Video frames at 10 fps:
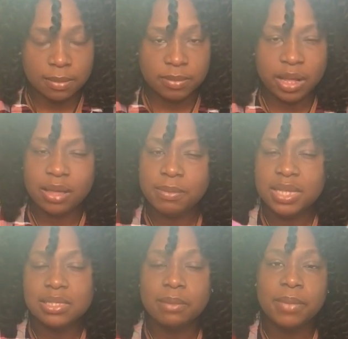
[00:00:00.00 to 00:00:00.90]
There could be
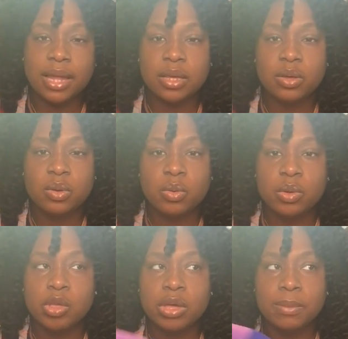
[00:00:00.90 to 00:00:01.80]
somebody who,
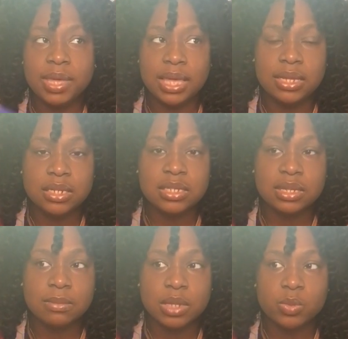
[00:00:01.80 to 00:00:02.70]
you could be ending
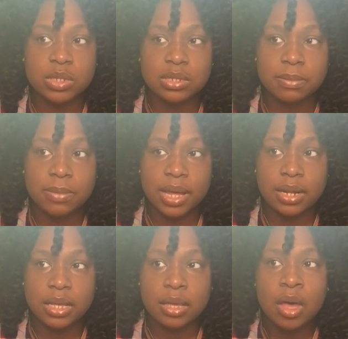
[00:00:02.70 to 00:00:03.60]
something with
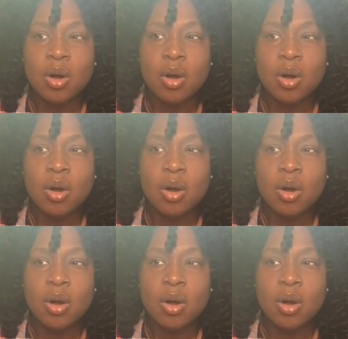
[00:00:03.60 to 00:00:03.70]
somebody,